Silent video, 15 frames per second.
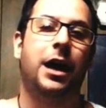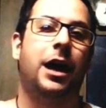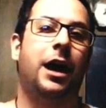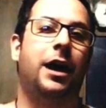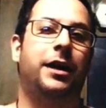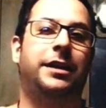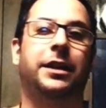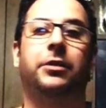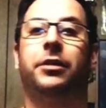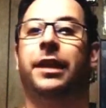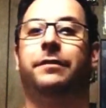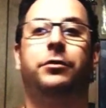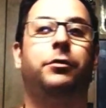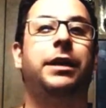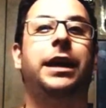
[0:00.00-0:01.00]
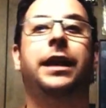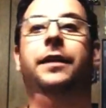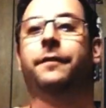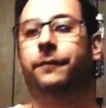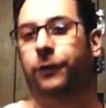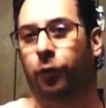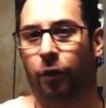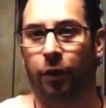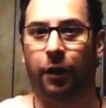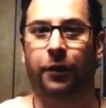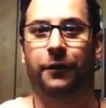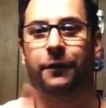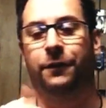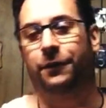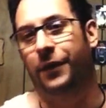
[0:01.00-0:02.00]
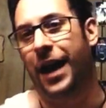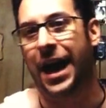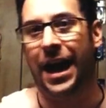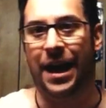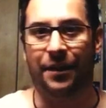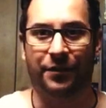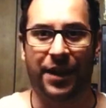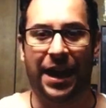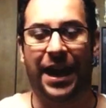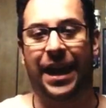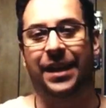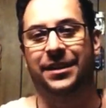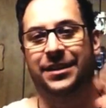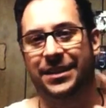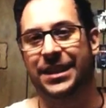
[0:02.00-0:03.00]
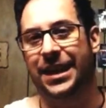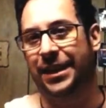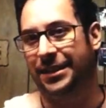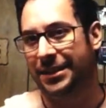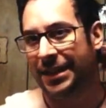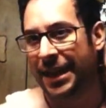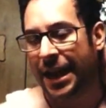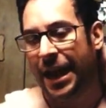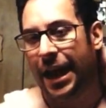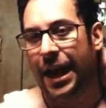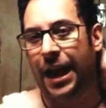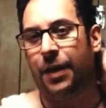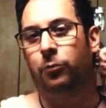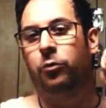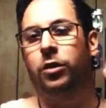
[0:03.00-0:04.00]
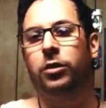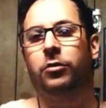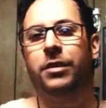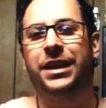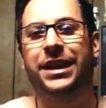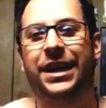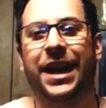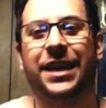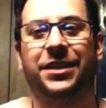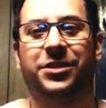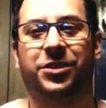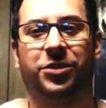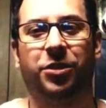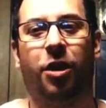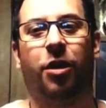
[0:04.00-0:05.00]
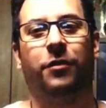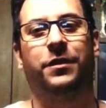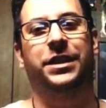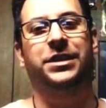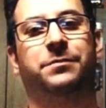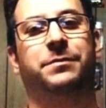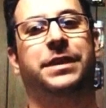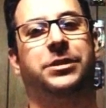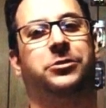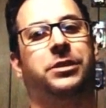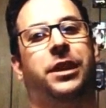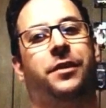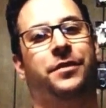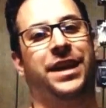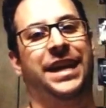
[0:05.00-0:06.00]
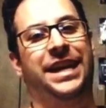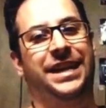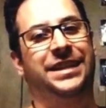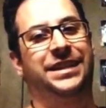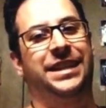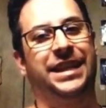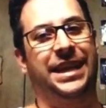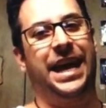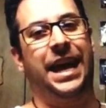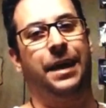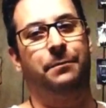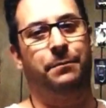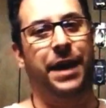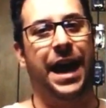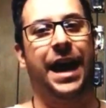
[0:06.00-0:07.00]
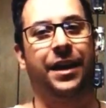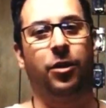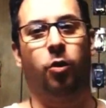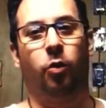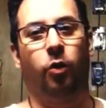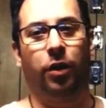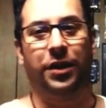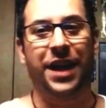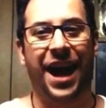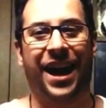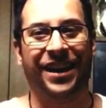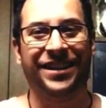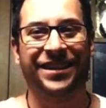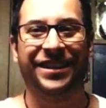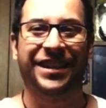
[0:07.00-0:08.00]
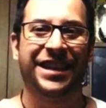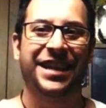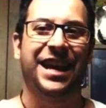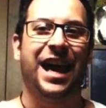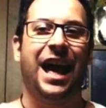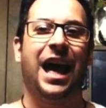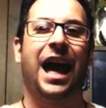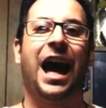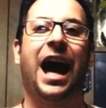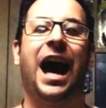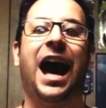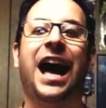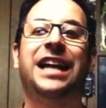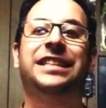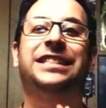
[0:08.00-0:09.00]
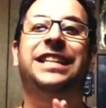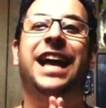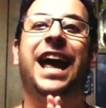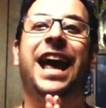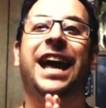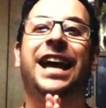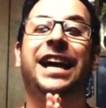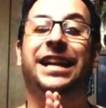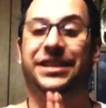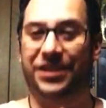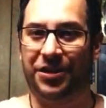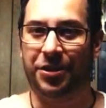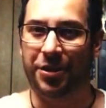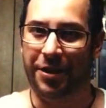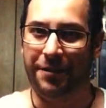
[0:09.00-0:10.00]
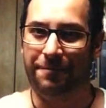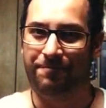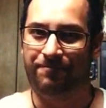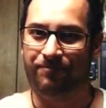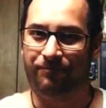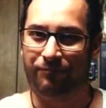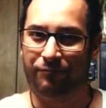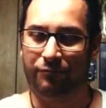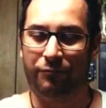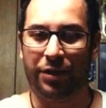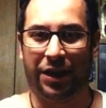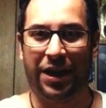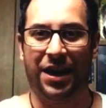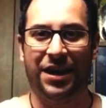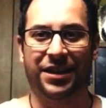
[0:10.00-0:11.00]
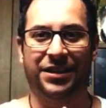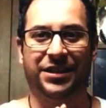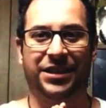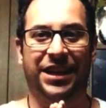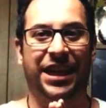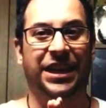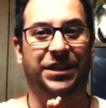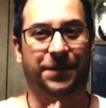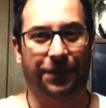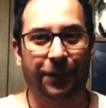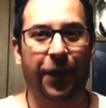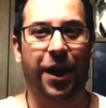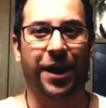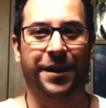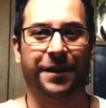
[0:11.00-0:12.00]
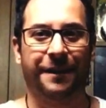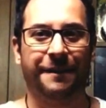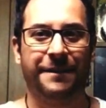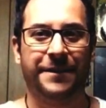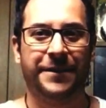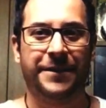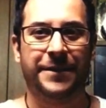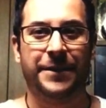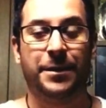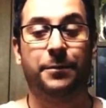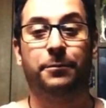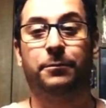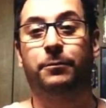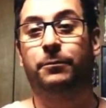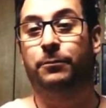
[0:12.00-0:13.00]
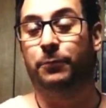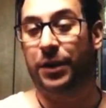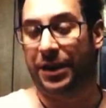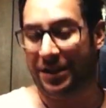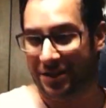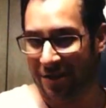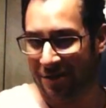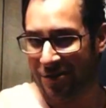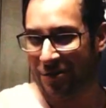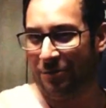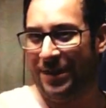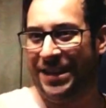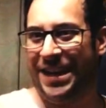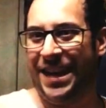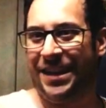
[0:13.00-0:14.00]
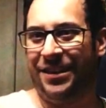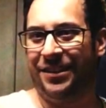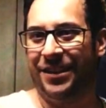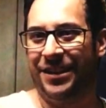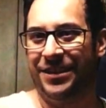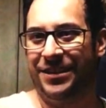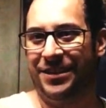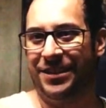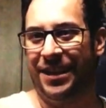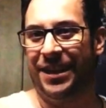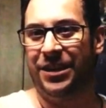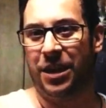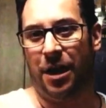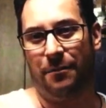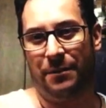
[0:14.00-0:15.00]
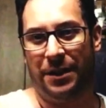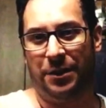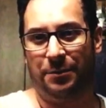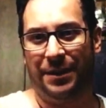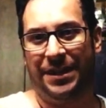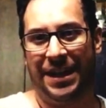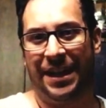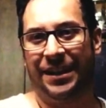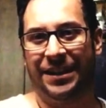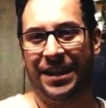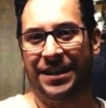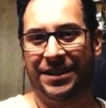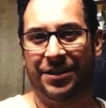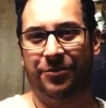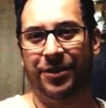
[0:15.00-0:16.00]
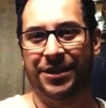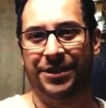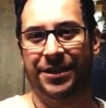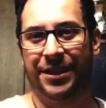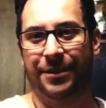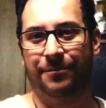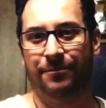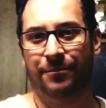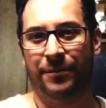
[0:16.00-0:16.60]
Dead or Alive 3, 4, 5, and 6. And we're going to kind of solve mystery of is the game bad or not? I say it's good because it's fun, but it's also ridiculous and not meant to be taken that seriously.